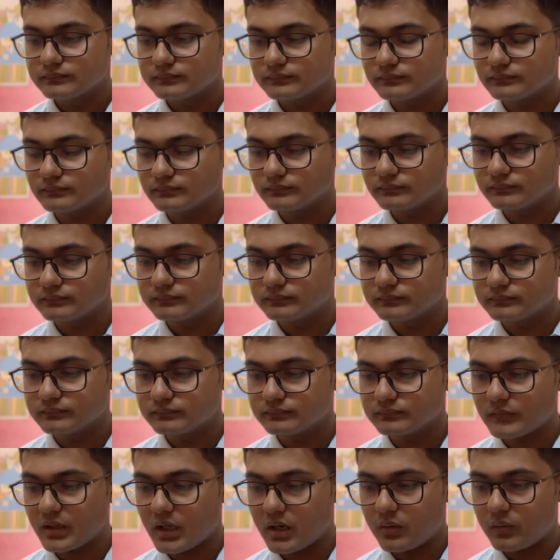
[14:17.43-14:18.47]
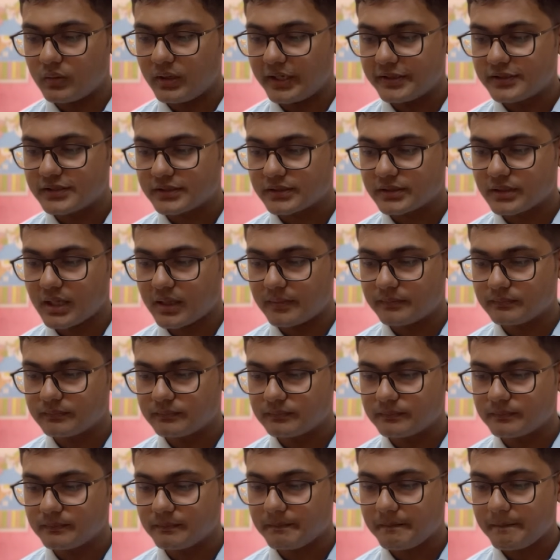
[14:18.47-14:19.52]
Now let's
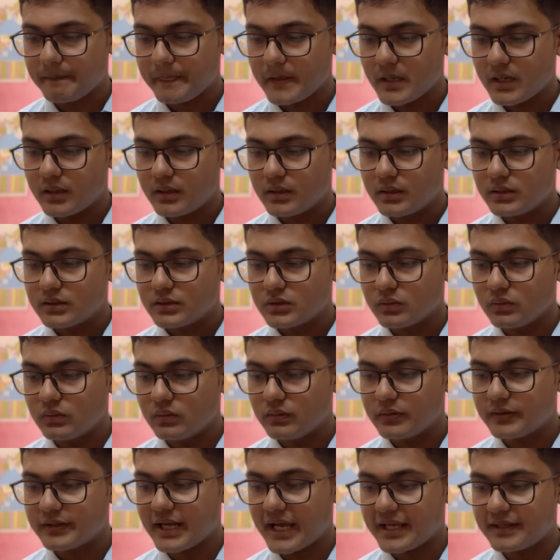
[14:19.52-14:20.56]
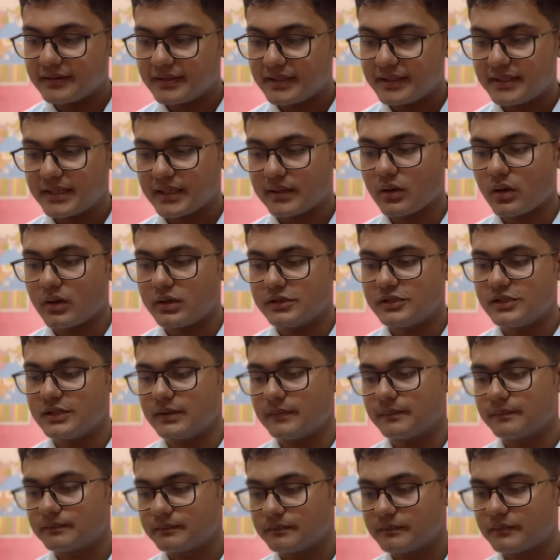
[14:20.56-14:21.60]
come to science and technology,
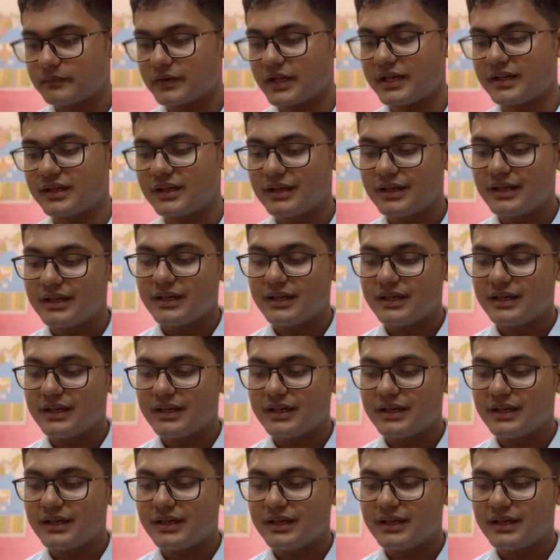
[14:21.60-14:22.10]
right?